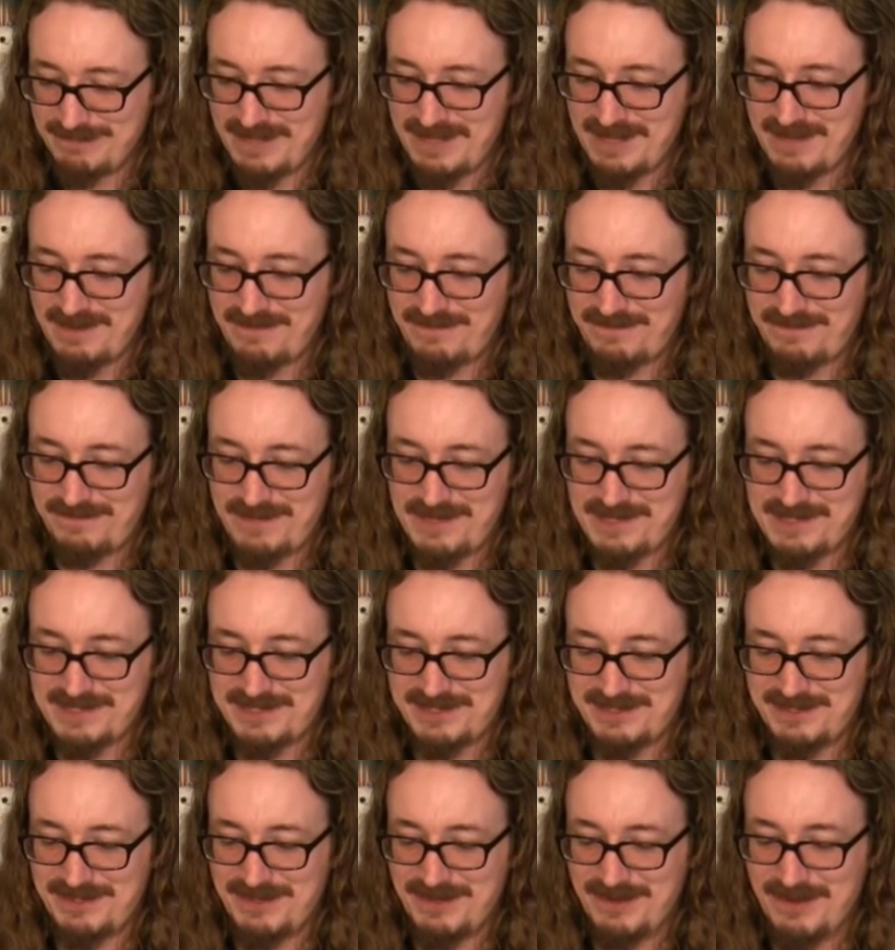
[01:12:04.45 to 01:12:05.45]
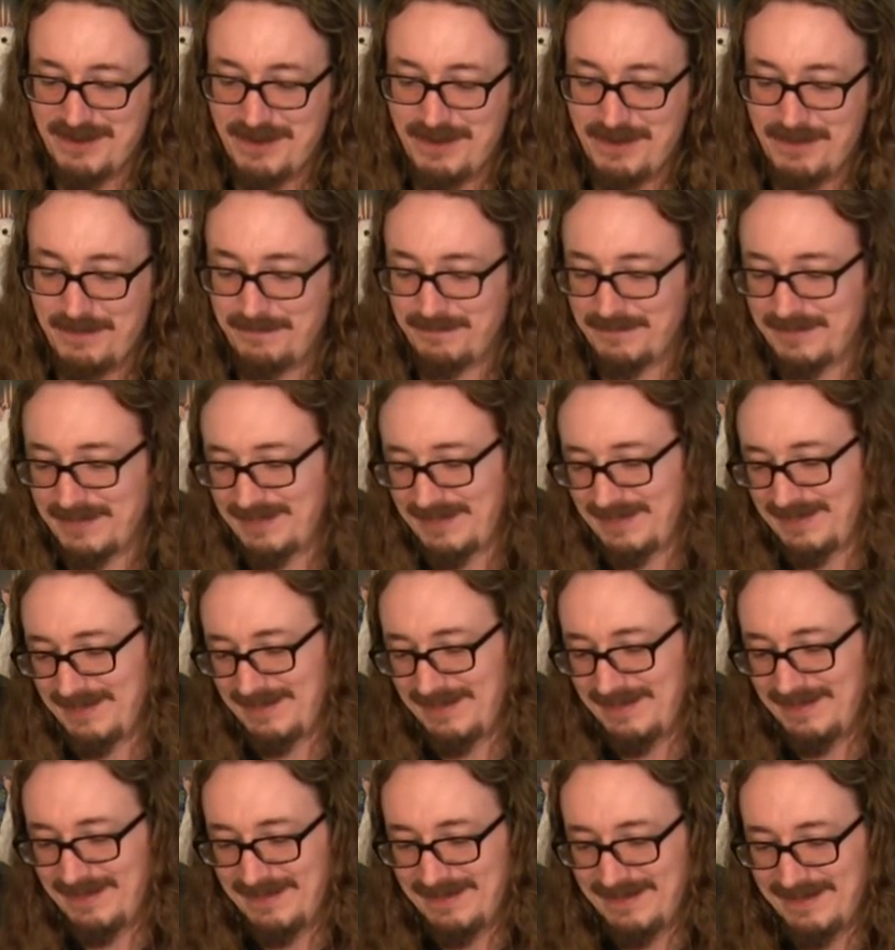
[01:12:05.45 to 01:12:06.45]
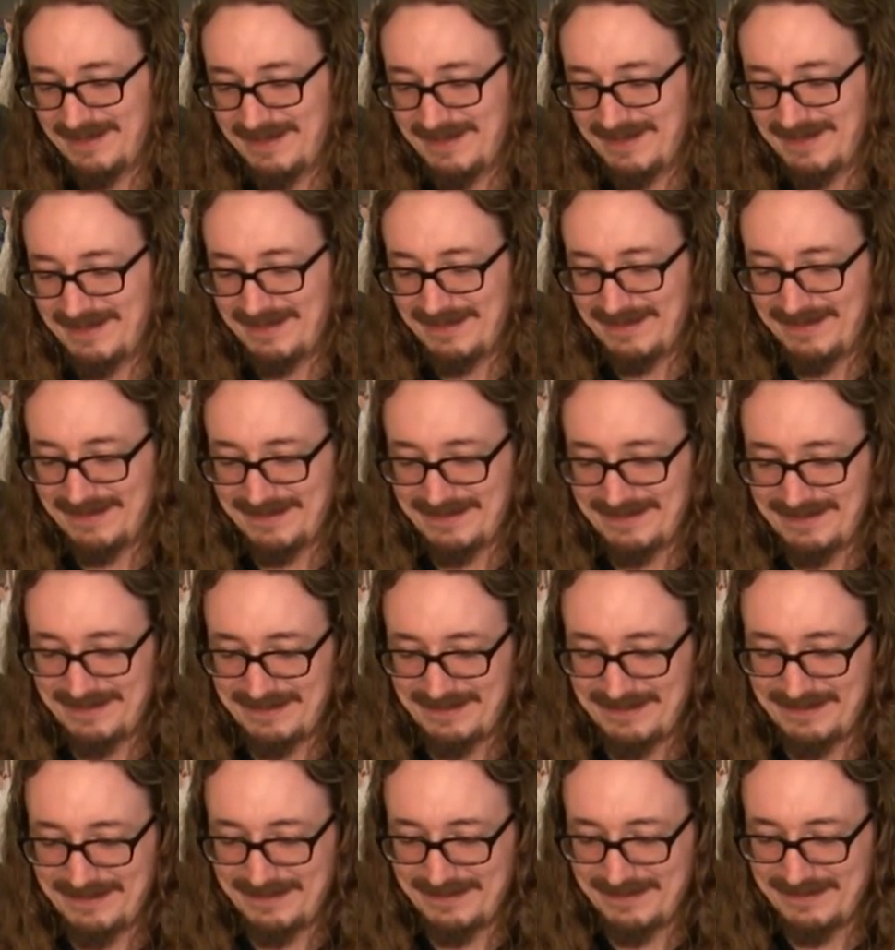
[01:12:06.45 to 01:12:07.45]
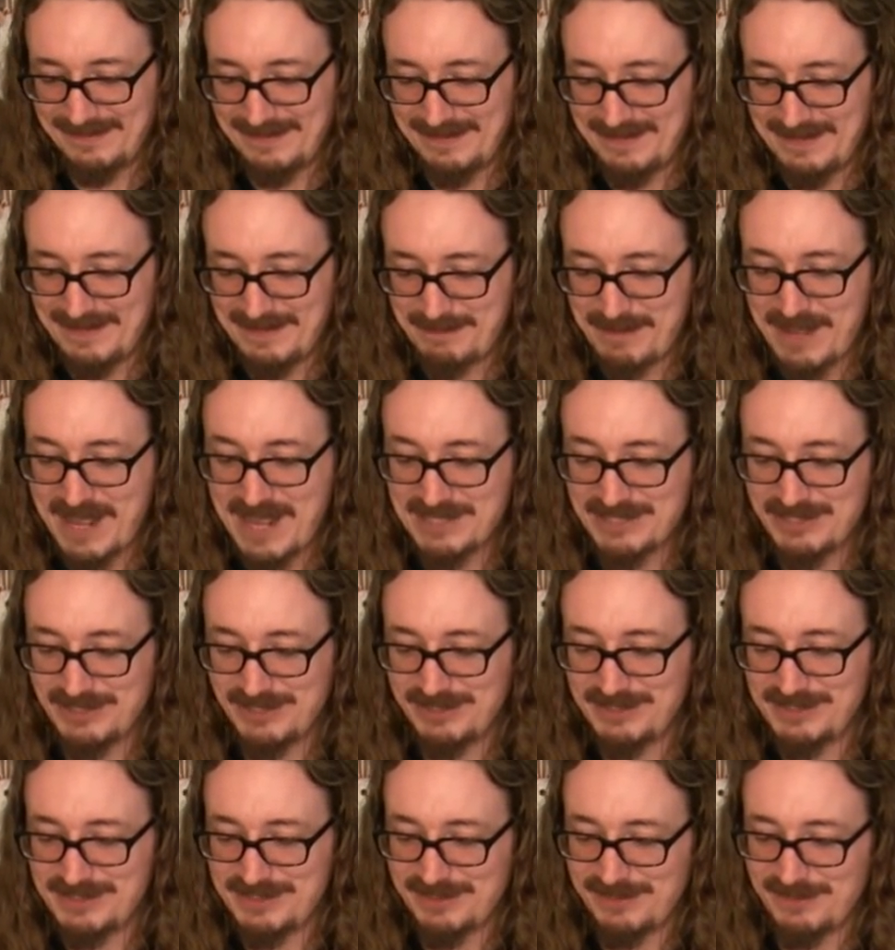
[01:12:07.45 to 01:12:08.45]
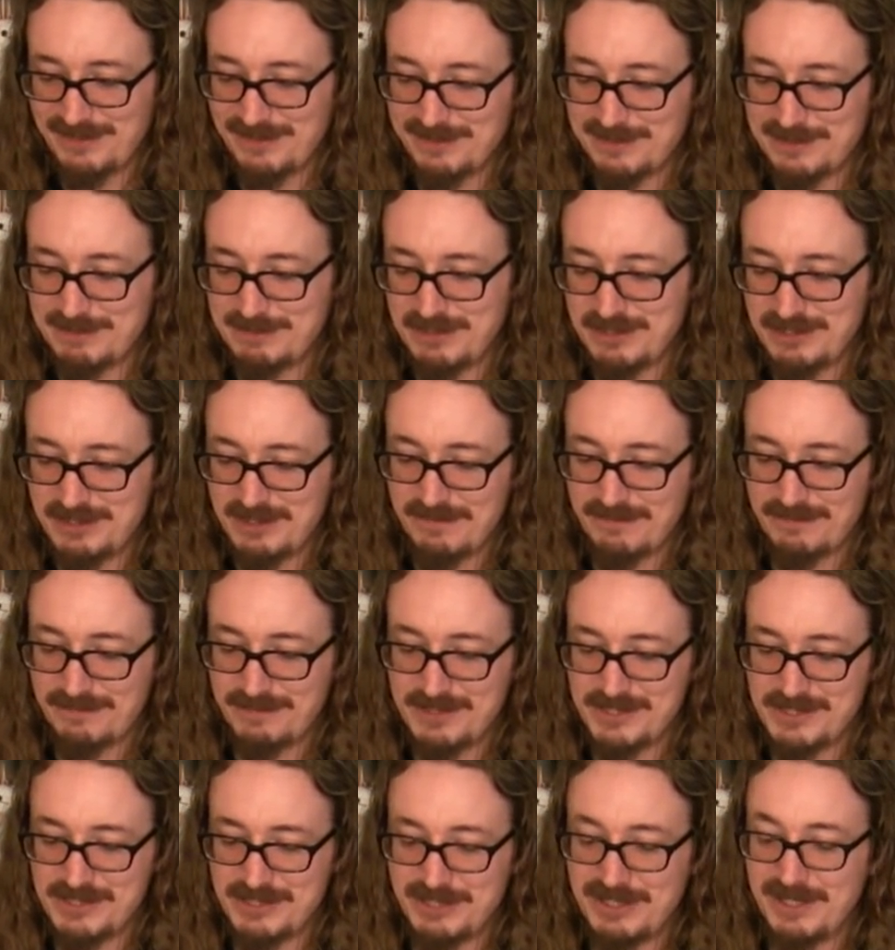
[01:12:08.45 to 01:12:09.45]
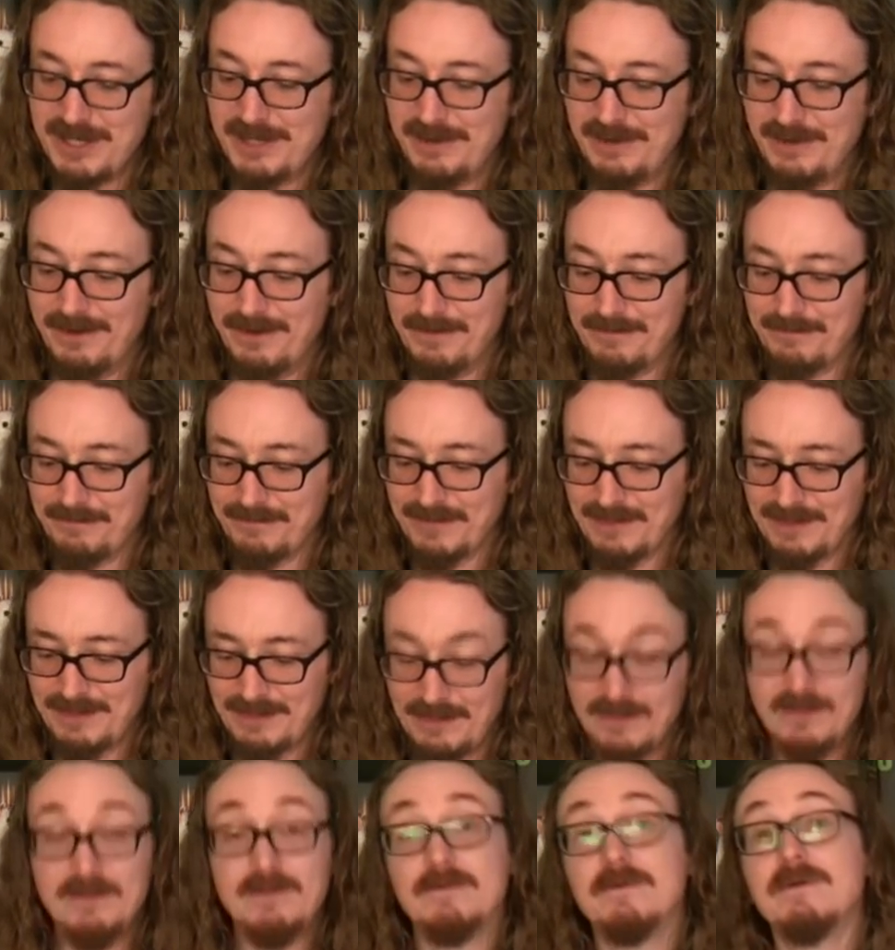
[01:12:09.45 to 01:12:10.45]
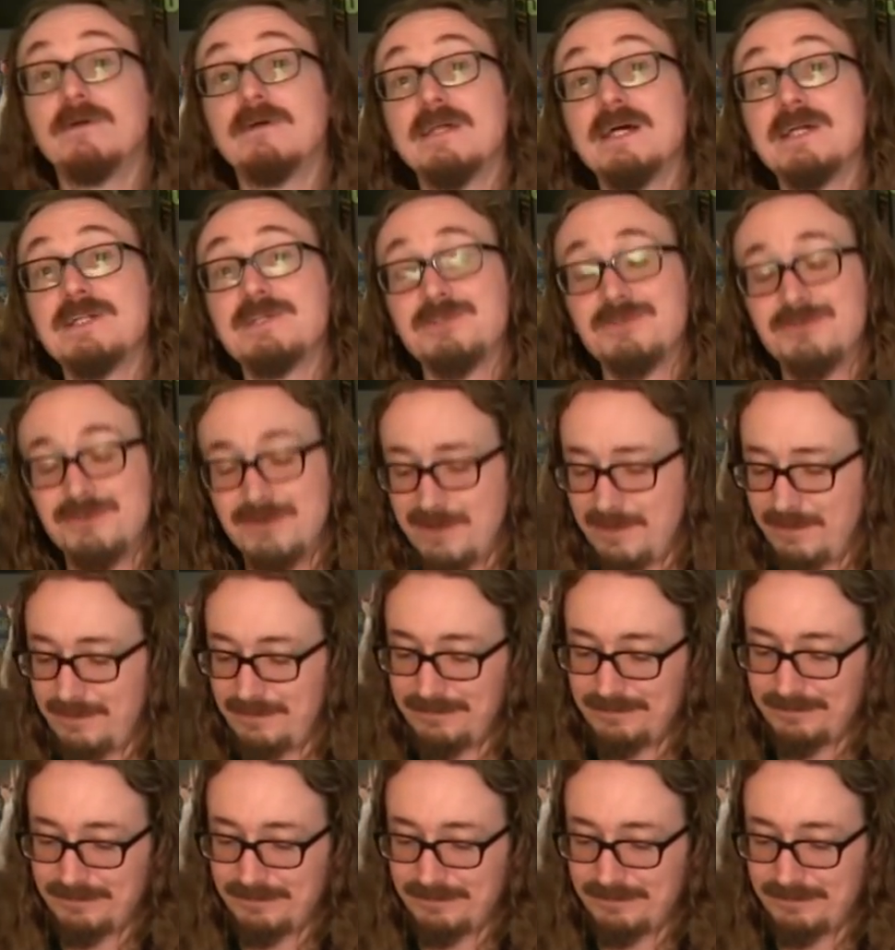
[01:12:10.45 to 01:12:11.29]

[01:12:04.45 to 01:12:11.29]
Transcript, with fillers: Manifesto. Uh, okay, passion is the ultimate differentiator. Well, that's true.